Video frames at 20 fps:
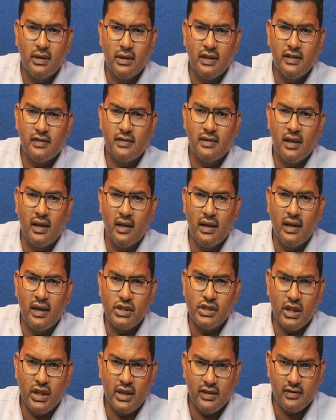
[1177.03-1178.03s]
This
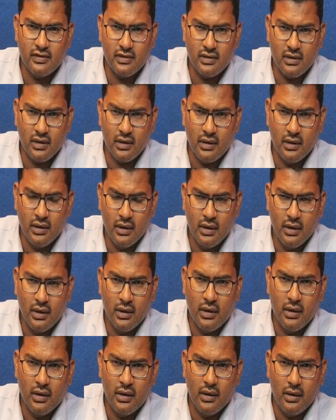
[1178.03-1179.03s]
ledger is
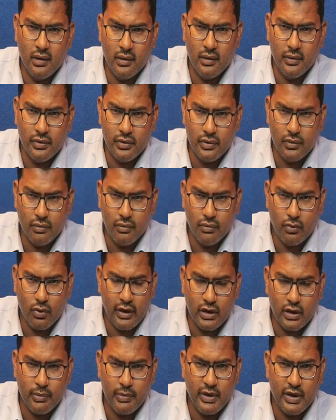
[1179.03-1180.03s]

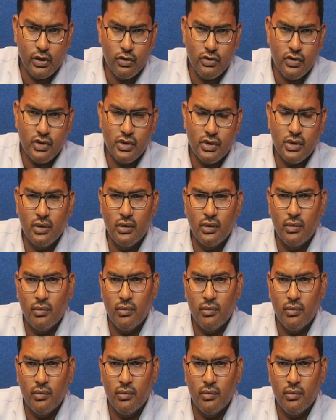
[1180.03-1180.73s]
going to be used.